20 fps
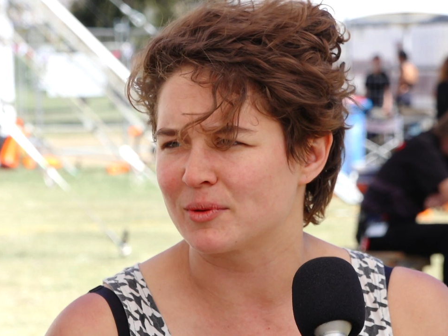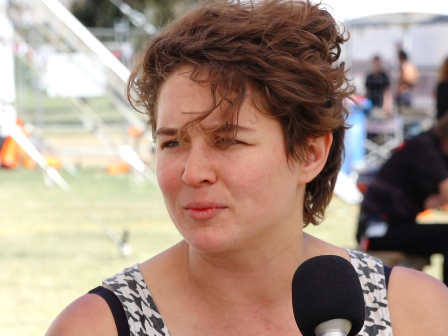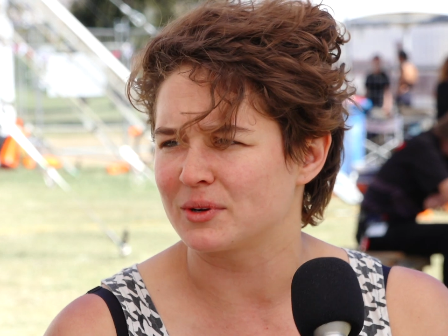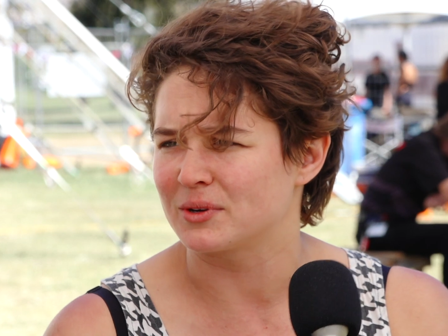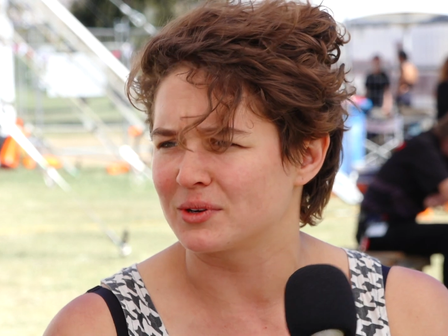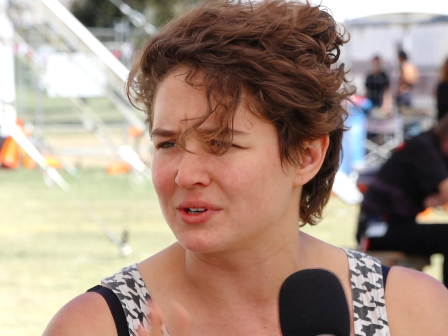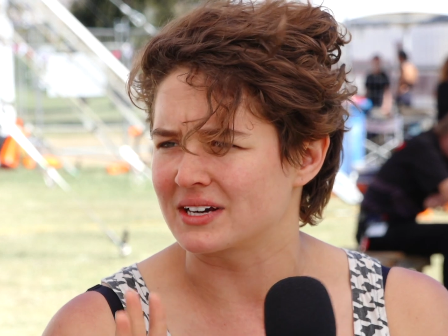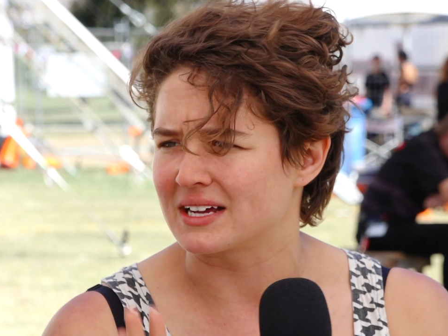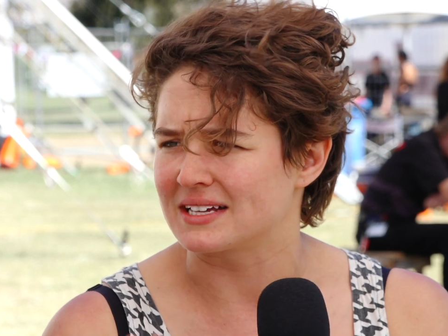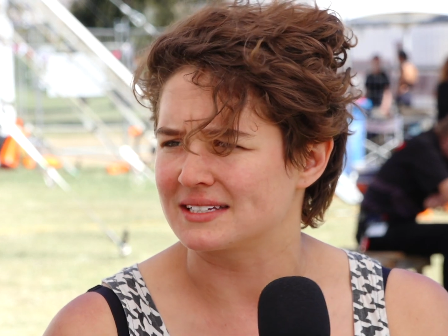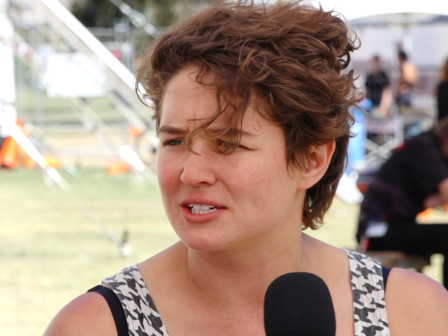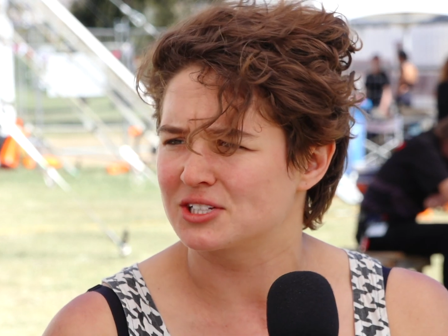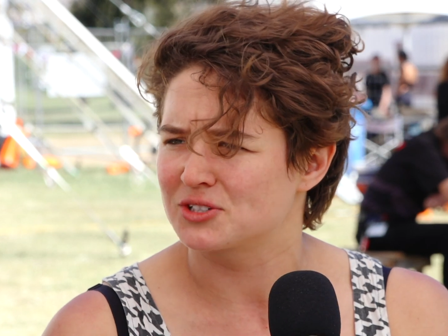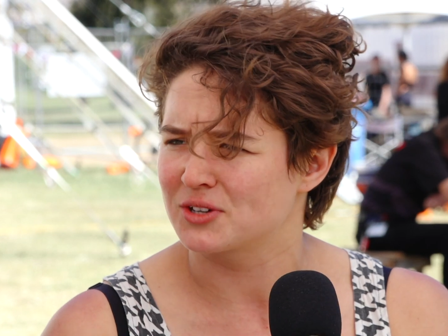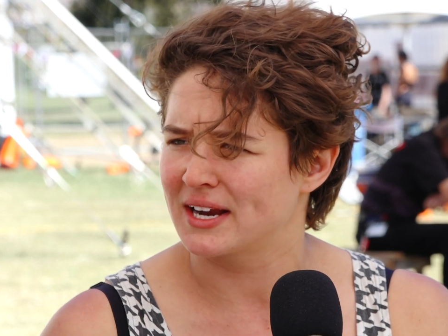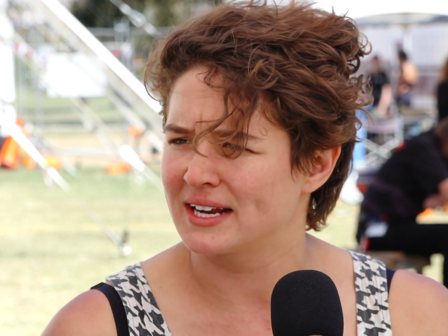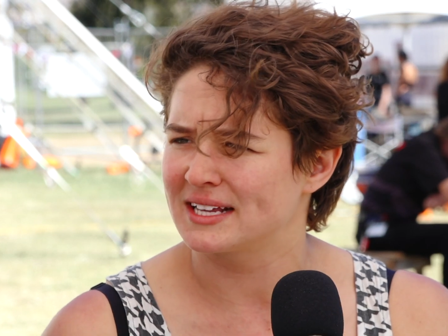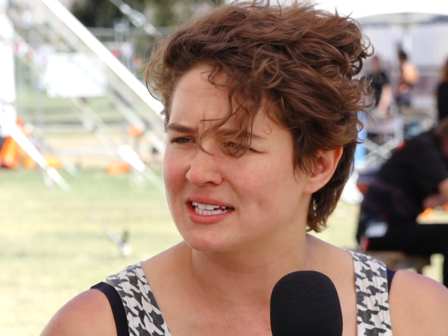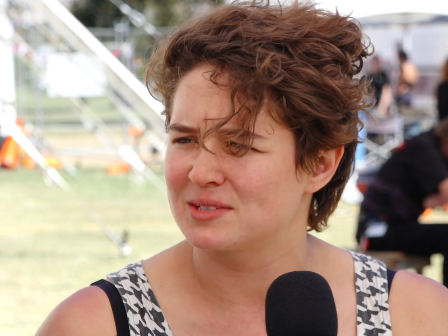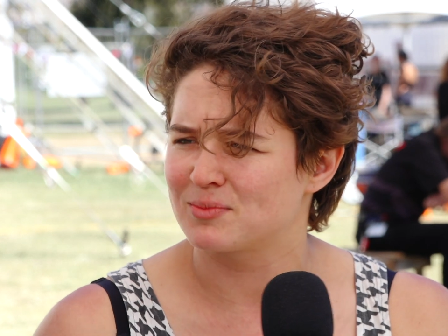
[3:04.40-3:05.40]
and we organised a
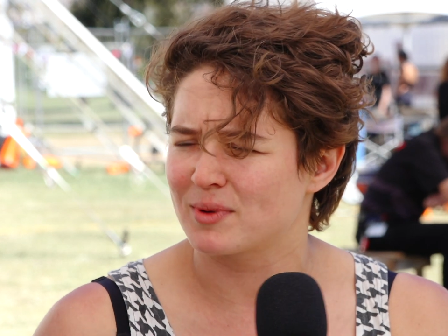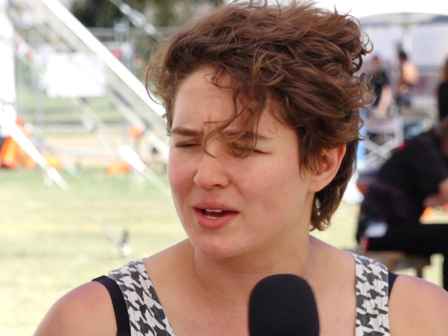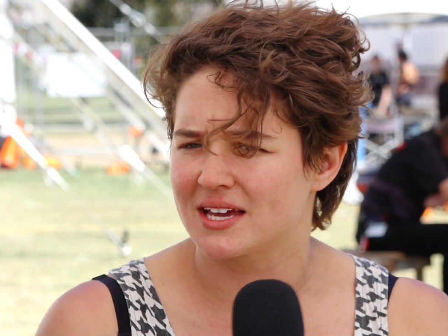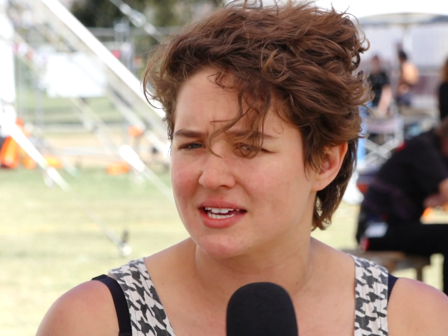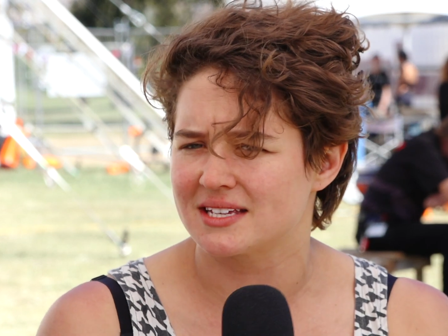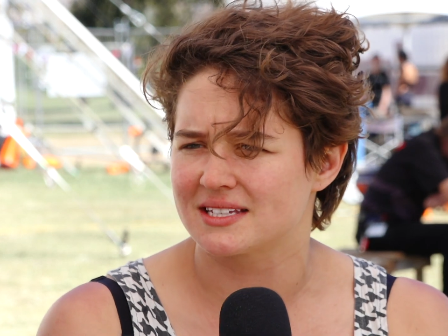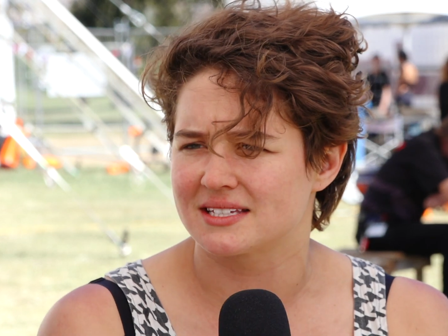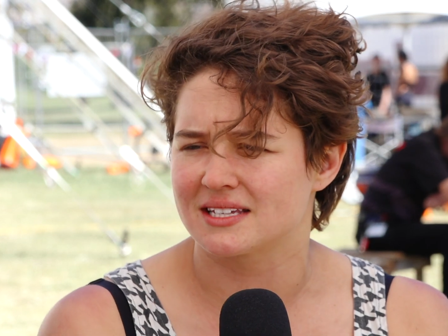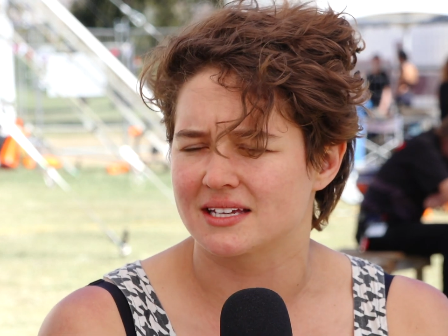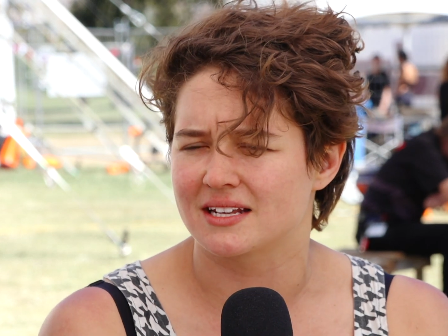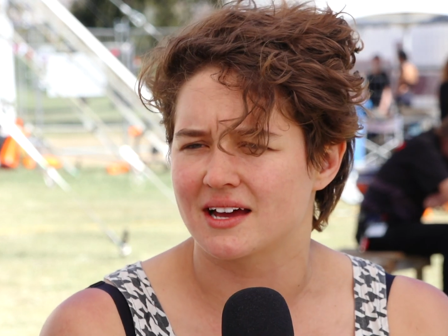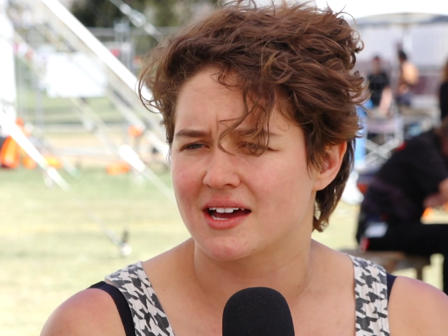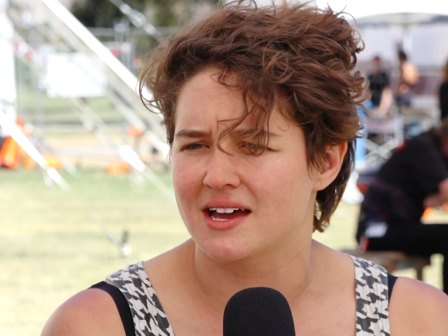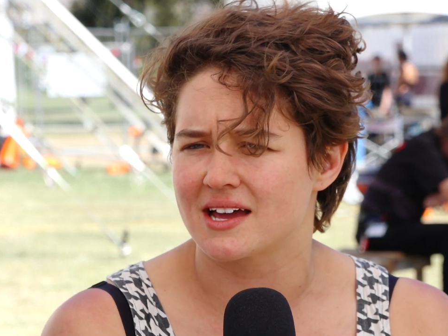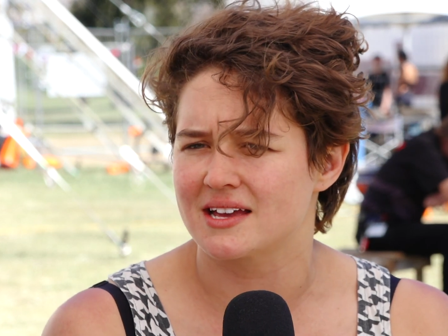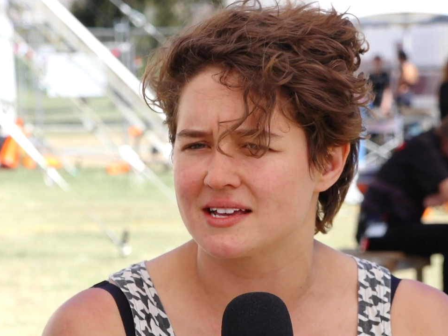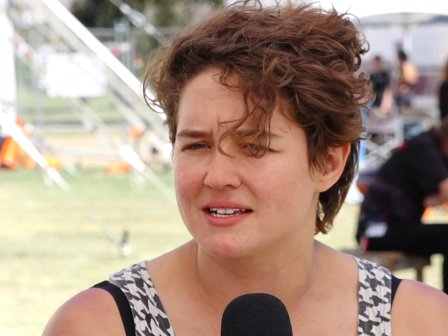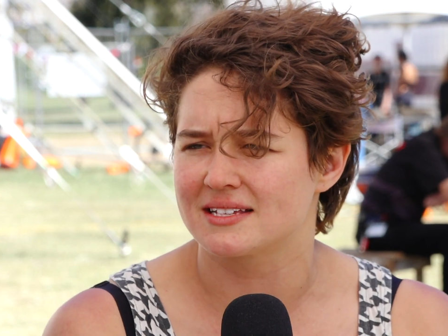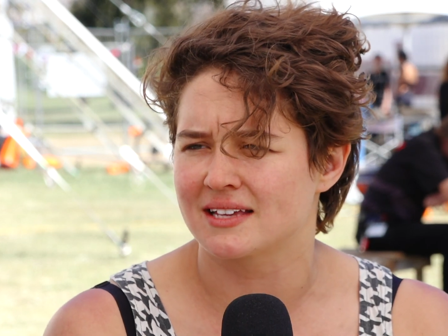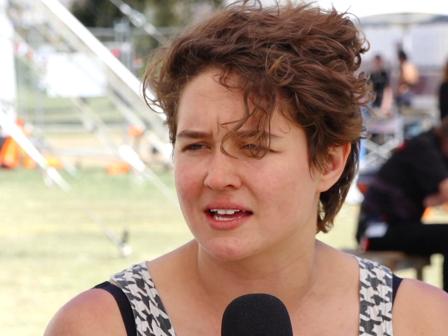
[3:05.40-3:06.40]
training space, and
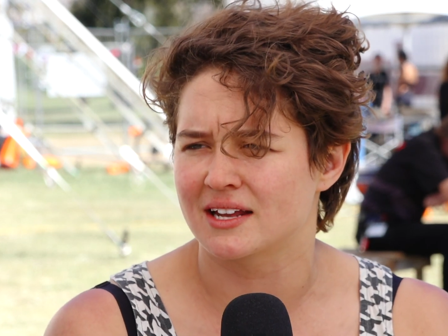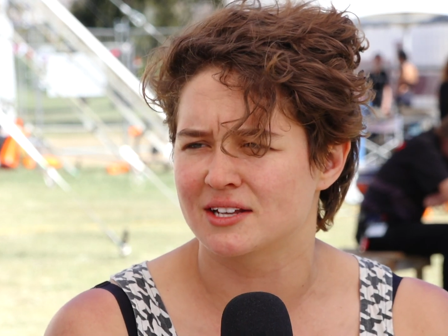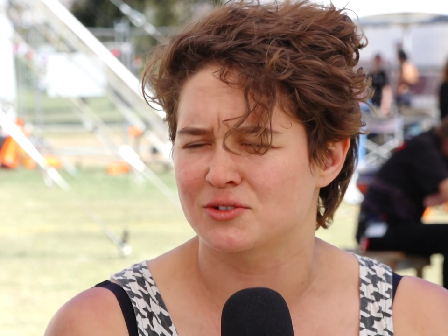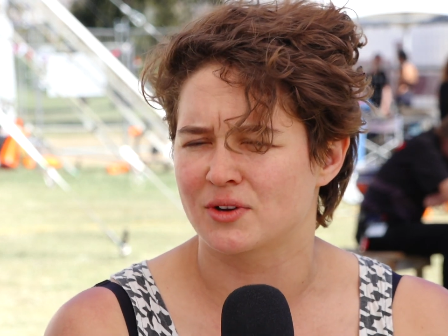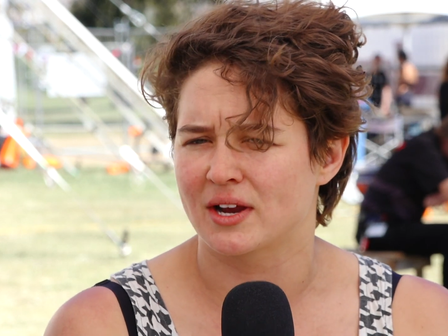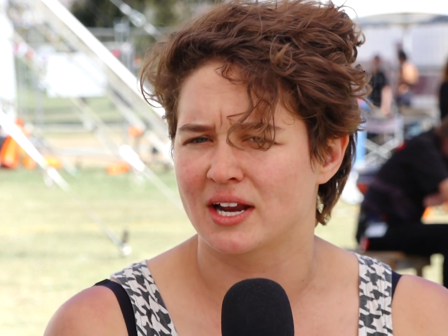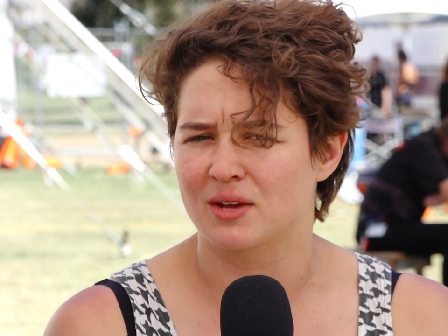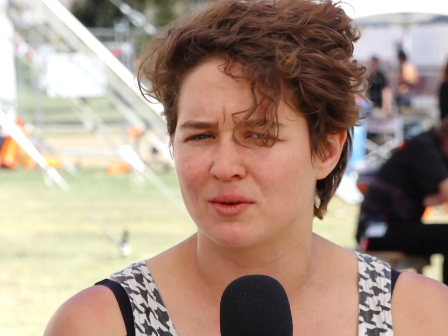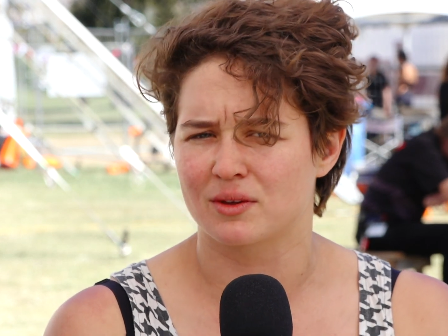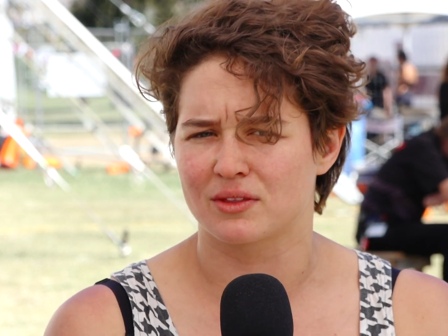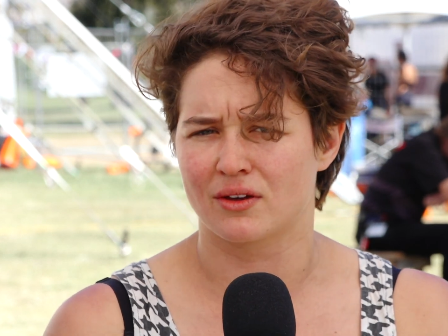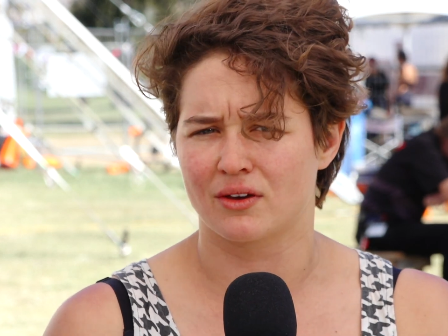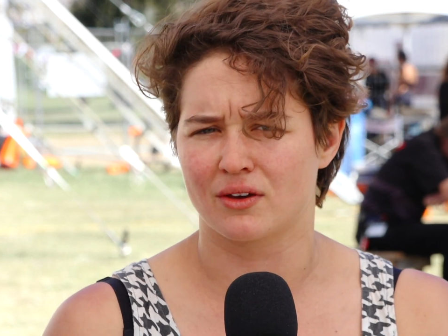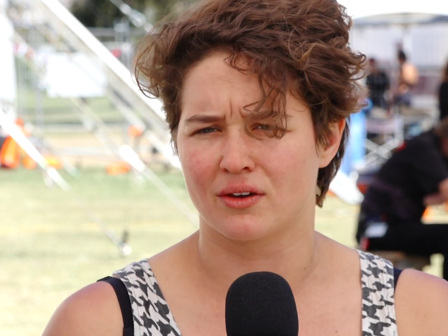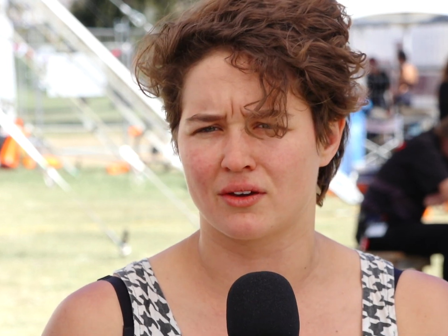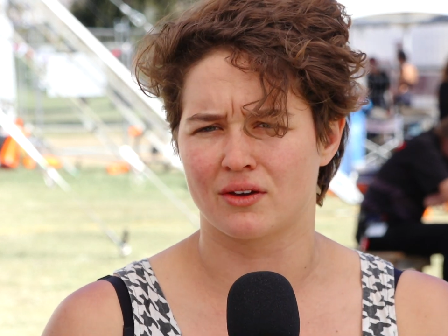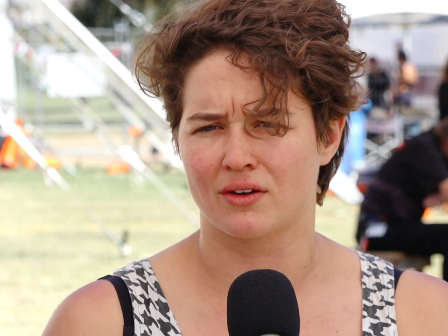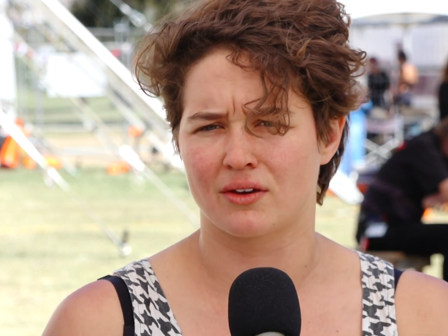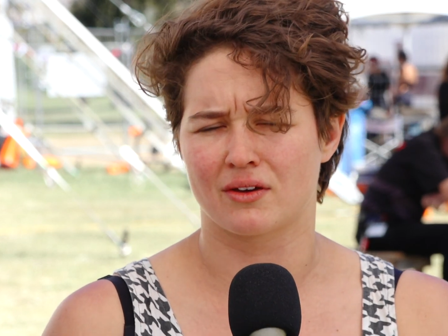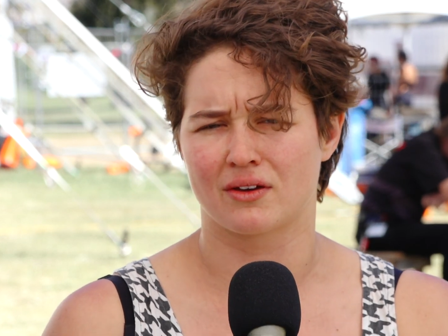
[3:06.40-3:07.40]
I started training with
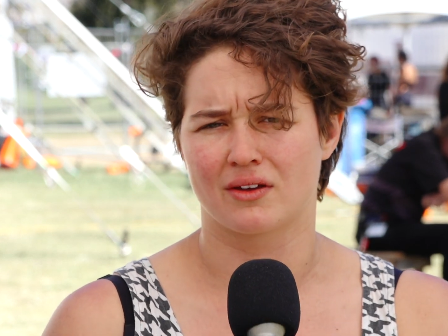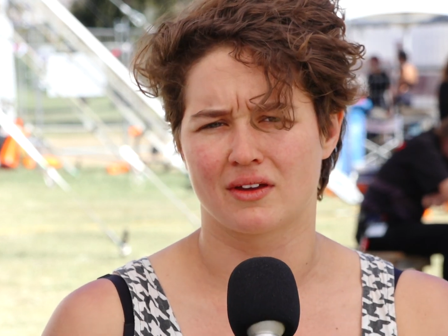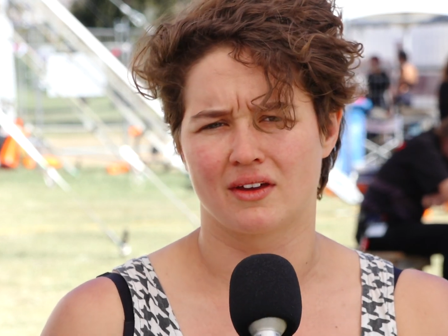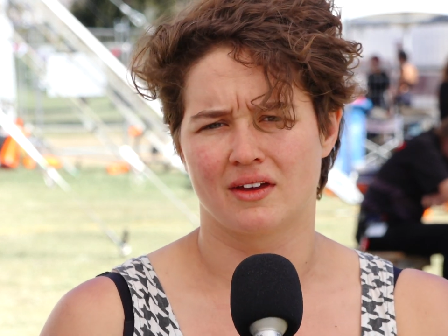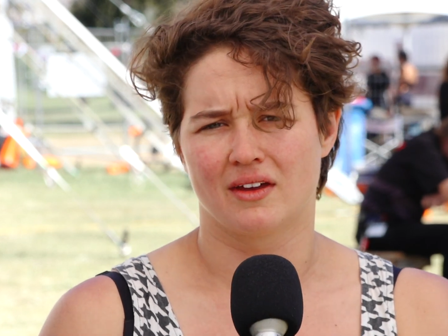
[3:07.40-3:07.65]
her